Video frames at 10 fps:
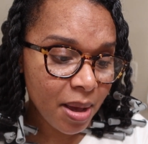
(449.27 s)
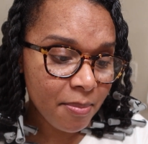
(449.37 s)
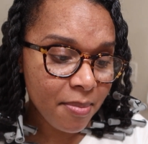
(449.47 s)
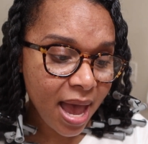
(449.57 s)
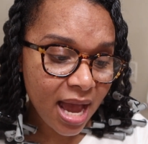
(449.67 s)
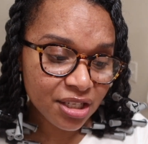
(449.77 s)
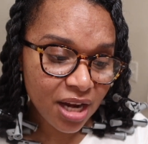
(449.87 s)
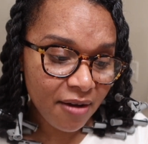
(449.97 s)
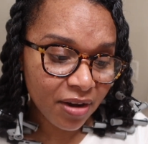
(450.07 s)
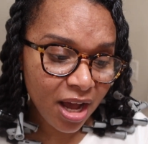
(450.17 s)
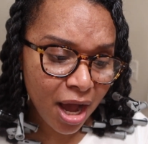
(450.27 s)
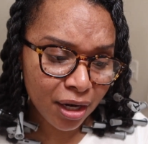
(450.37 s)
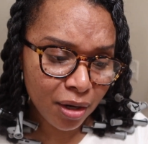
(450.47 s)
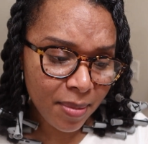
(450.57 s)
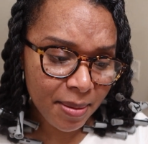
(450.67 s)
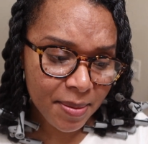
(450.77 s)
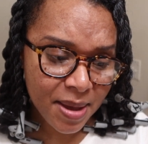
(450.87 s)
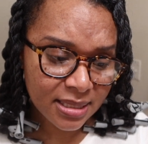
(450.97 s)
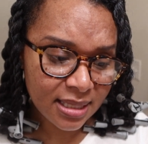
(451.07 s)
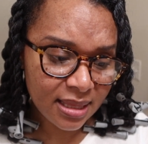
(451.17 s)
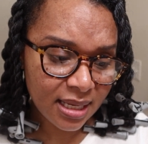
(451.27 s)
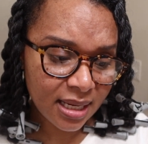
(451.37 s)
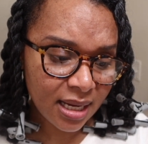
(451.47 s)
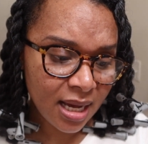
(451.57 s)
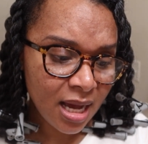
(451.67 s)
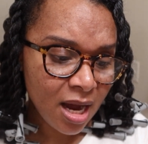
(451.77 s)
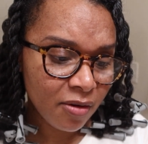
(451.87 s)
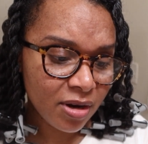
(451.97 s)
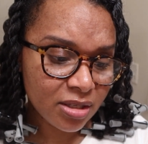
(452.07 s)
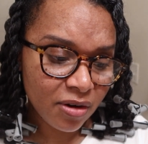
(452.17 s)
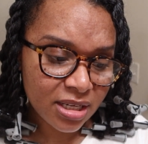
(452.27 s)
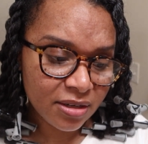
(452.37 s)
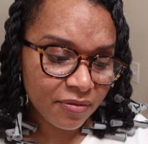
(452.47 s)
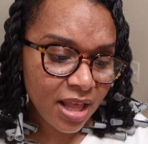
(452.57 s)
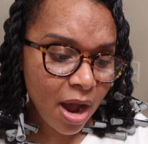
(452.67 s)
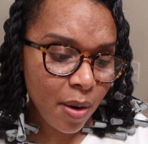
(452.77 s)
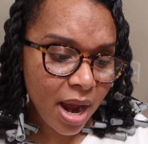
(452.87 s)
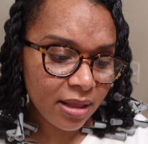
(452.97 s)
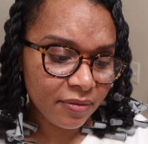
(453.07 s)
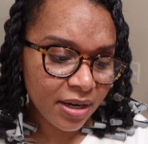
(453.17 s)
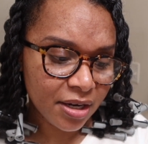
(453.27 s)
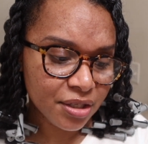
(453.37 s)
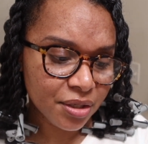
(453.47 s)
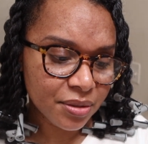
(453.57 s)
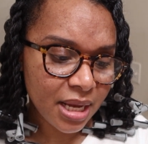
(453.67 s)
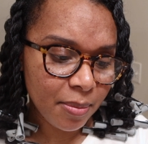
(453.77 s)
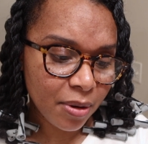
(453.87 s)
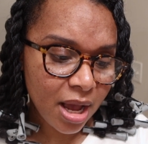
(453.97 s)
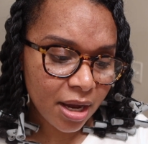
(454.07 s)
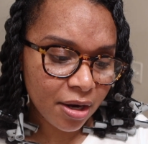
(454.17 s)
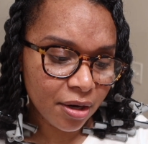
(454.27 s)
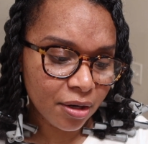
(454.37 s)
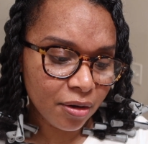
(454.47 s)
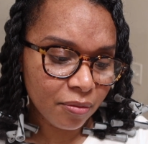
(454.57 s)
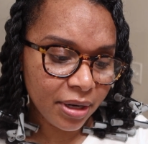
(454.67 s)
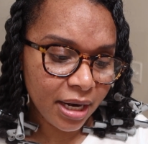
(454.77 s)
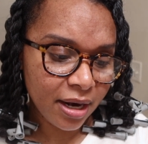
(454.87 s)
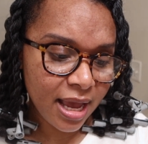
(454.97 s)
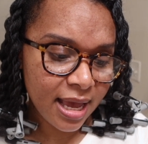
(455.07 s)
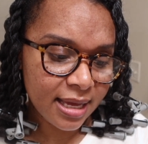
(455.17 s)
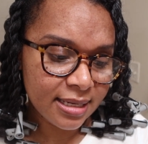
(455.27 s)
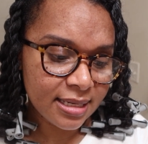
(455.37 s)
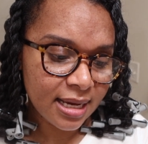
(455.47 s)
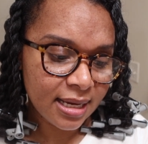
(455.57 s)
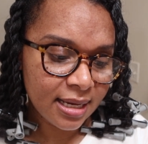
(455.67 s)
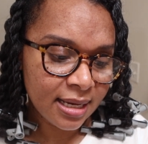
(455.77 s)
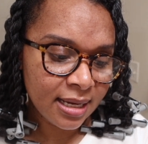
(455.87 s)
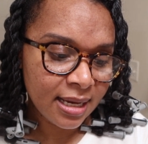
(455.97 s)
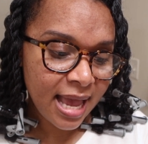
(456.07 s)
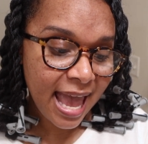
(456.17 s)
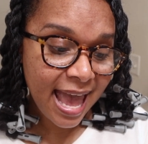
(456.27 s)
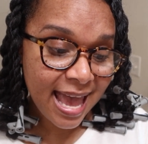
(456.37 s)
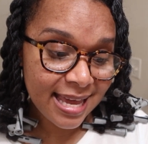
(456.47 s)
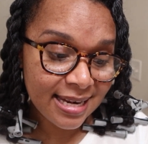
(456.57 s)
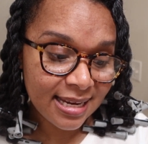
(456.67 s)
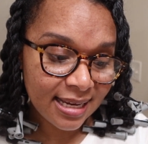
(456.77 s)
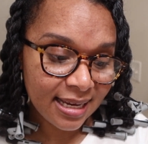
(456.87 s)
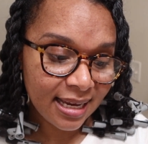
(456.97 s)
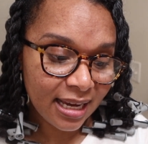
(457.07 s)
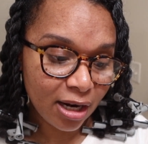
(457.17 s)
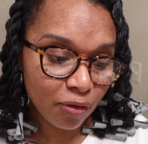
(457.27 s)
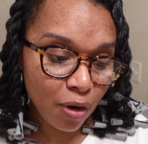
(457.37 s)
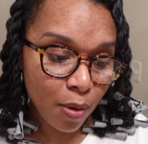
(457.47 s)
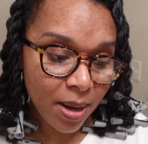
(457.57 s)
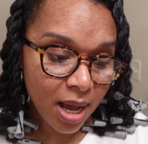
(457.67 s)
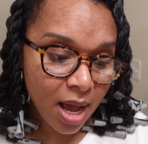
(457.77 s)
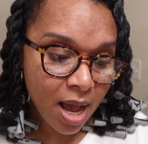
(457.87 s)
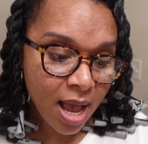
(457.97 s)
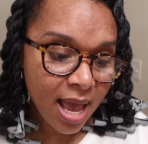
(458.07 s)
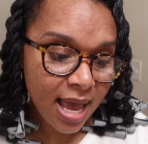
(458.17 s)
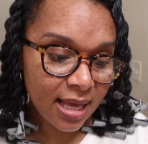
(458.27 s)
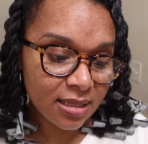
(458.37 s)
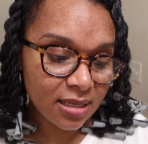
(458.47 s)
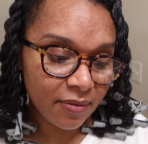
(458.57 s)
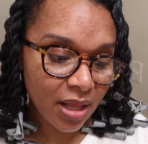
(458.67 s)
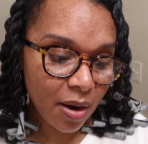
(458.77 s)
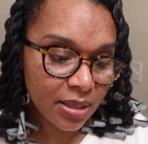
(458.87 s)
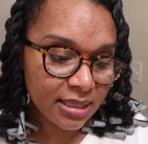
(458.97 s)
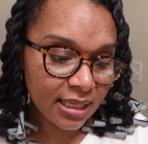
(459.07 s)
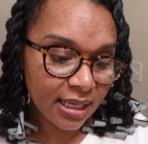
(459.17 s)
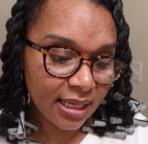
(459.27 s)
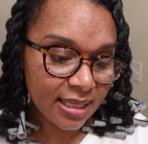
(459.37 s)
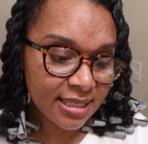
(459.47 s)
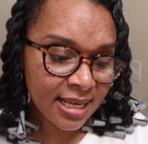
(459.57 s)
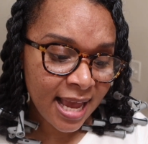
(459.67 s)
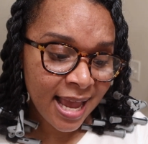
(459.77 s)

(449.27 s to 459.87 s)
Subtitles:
Mashed avocado maybe makes it thick. Resurrecting flour, aloe vera juice, apricot kernel, rare and arroba, and sunflower seeds.